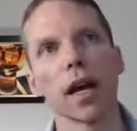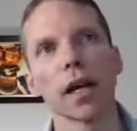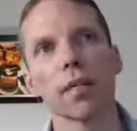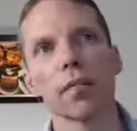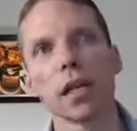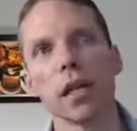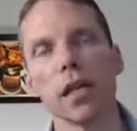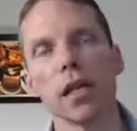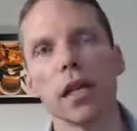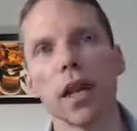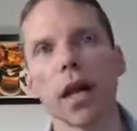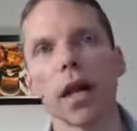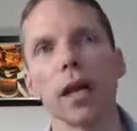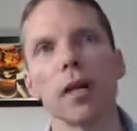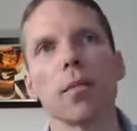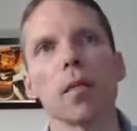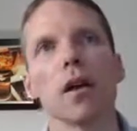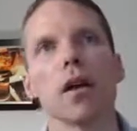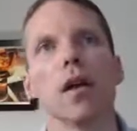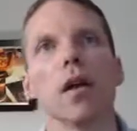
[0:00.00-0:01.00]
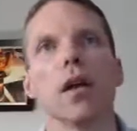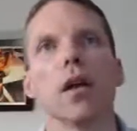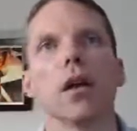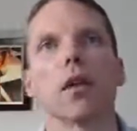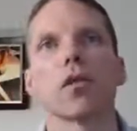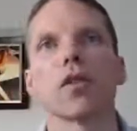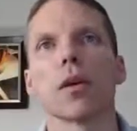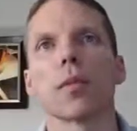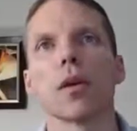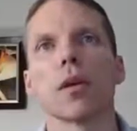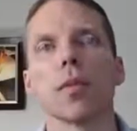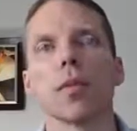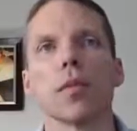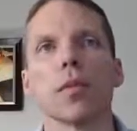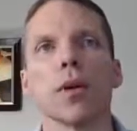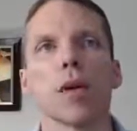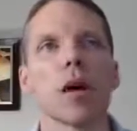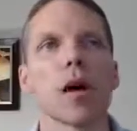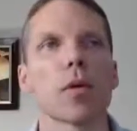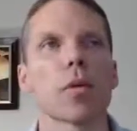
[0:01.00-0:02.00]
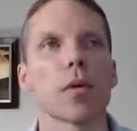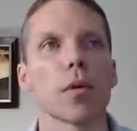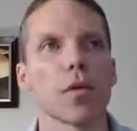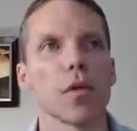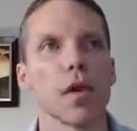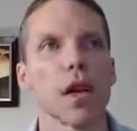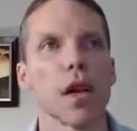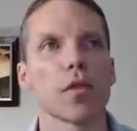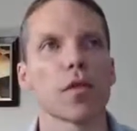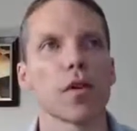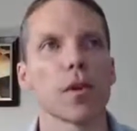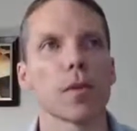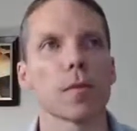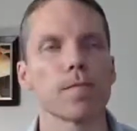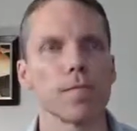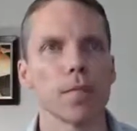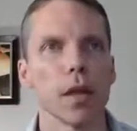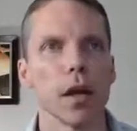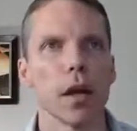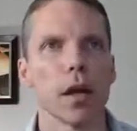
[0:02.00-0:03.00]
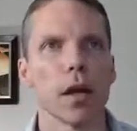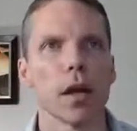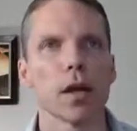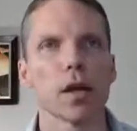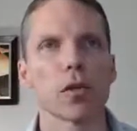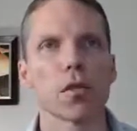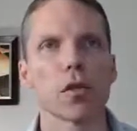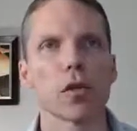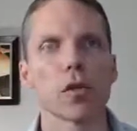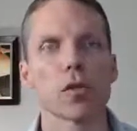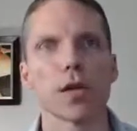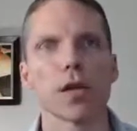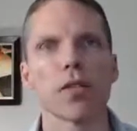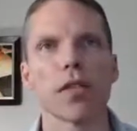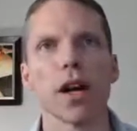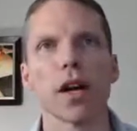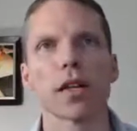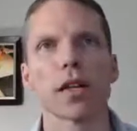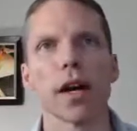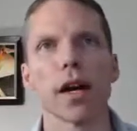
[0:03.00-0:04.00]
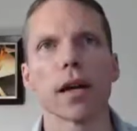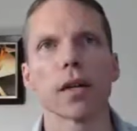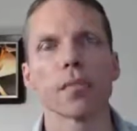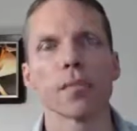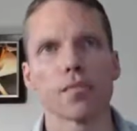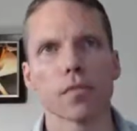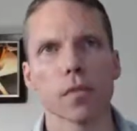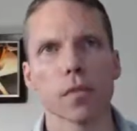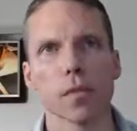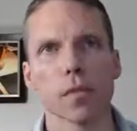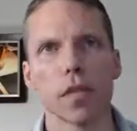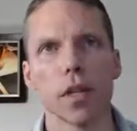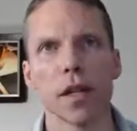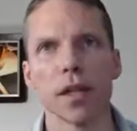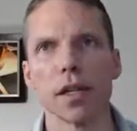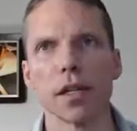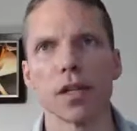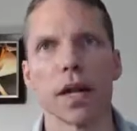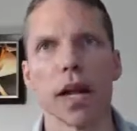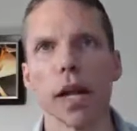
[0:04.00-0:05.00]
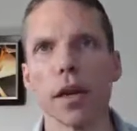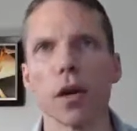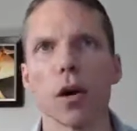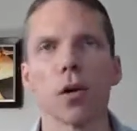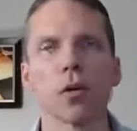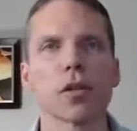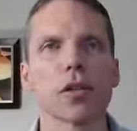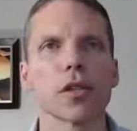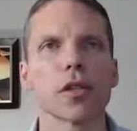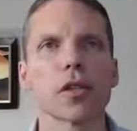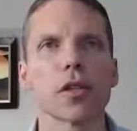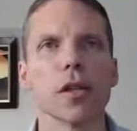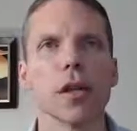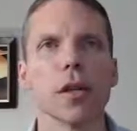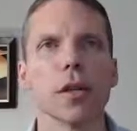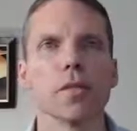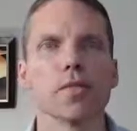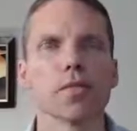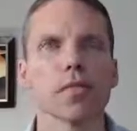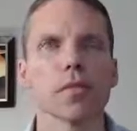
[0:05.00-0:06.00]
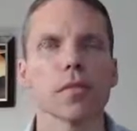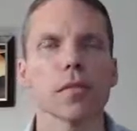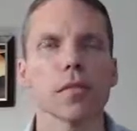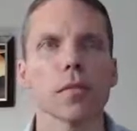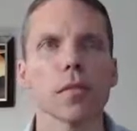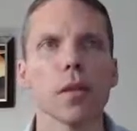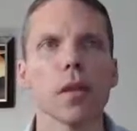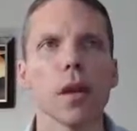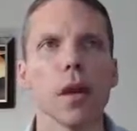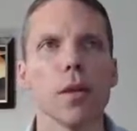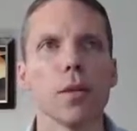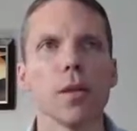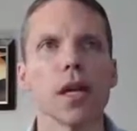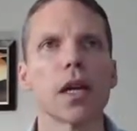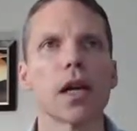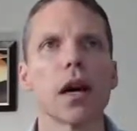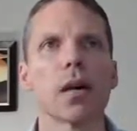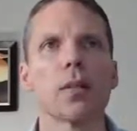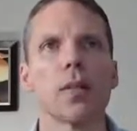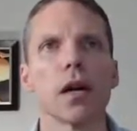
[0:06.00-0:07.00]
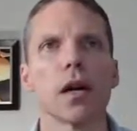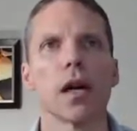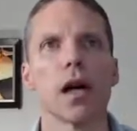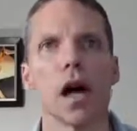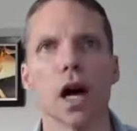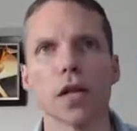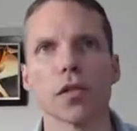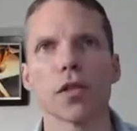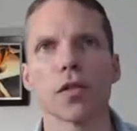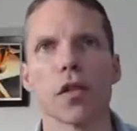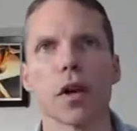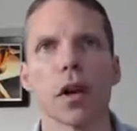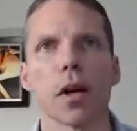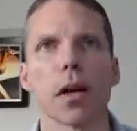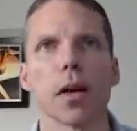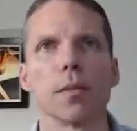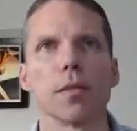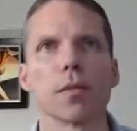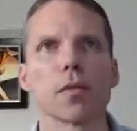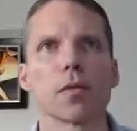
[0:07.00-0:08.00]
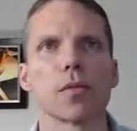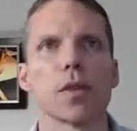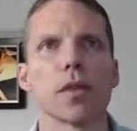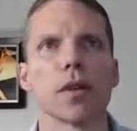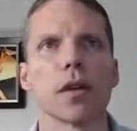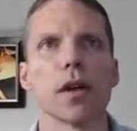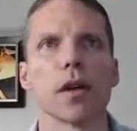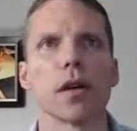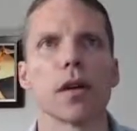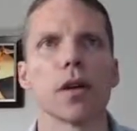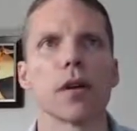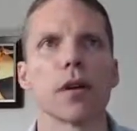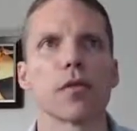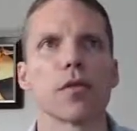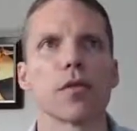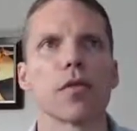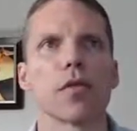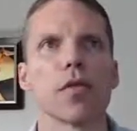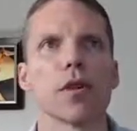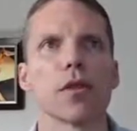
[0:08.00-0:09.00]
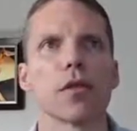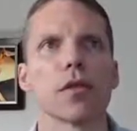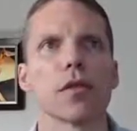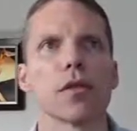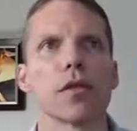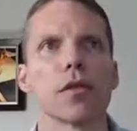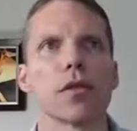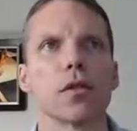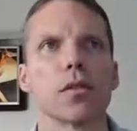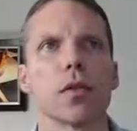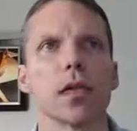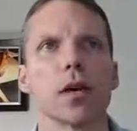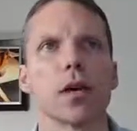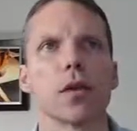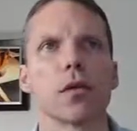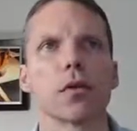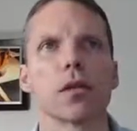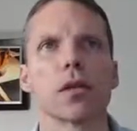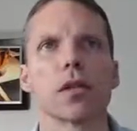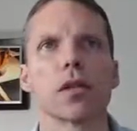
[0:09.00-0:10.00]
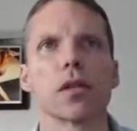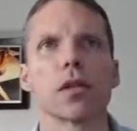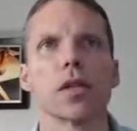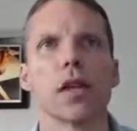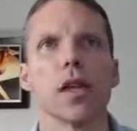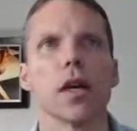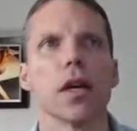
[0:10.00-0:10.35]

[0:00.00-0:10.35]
had a mean name, somebody beat me up or whatever. And then, of course, we find out that these hate hoaxes become hush crimes when they are revealed to be hoaxes.